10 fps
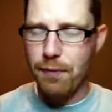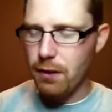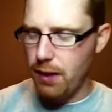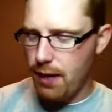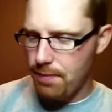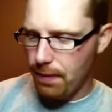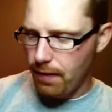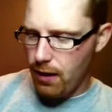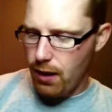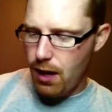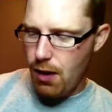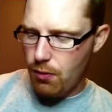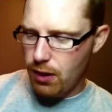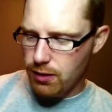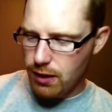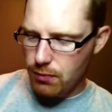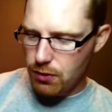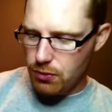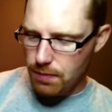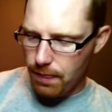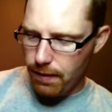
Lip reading: Okay. What else can we do?